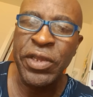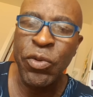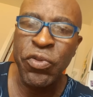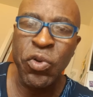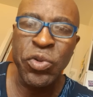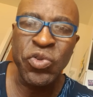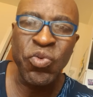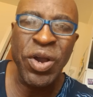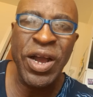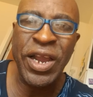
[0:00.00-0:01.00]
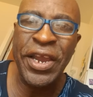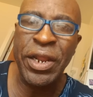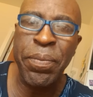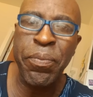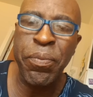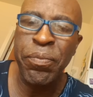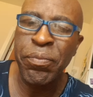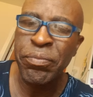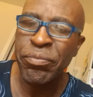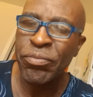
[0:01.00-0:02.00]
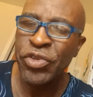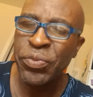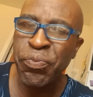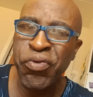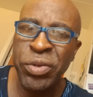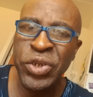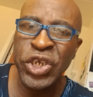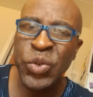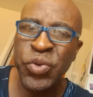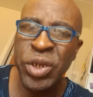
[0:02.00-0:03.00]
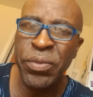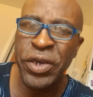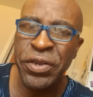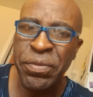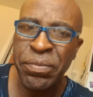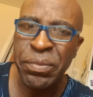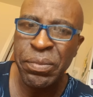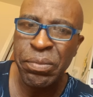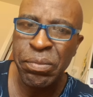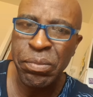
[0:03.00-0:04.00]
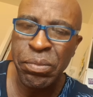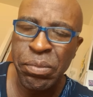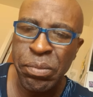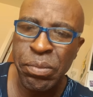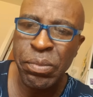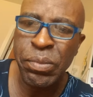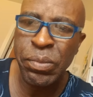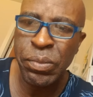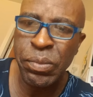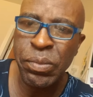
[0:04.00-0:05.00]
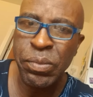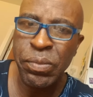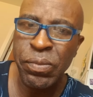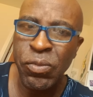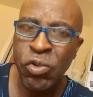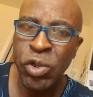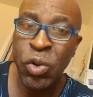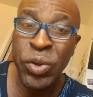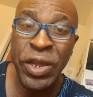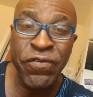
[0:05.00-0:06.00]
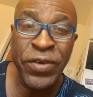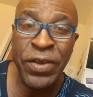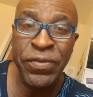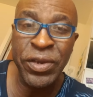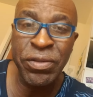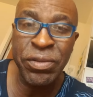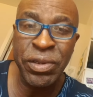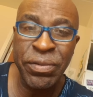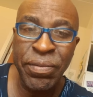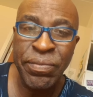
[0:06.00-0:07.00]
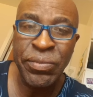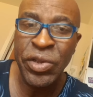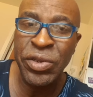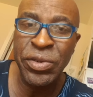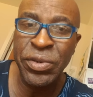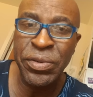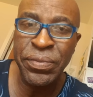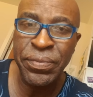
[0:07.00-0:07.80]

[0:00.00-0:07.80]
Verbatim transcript: I was going to walk and I shit with the mother. Mm -hmm. Oh, we got five kids. Oh no.